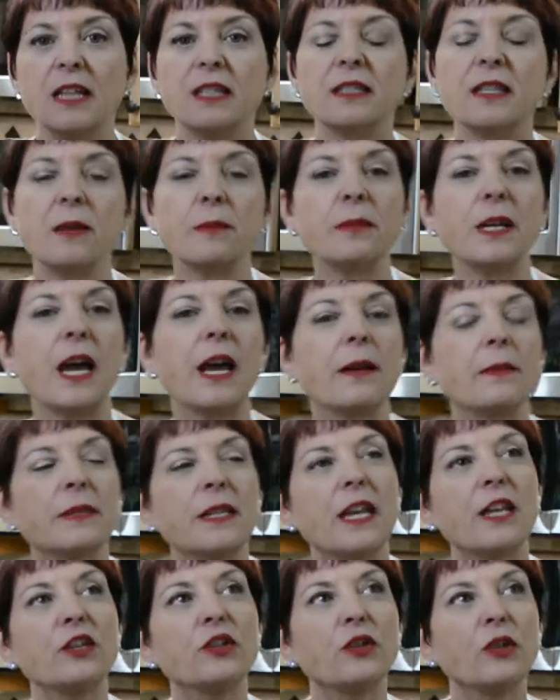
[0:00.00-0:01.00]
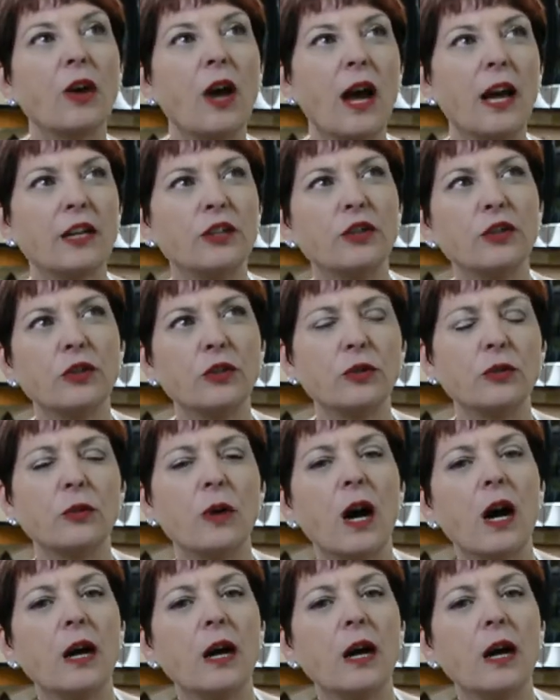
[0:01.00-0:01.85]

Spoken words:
Sometimes I do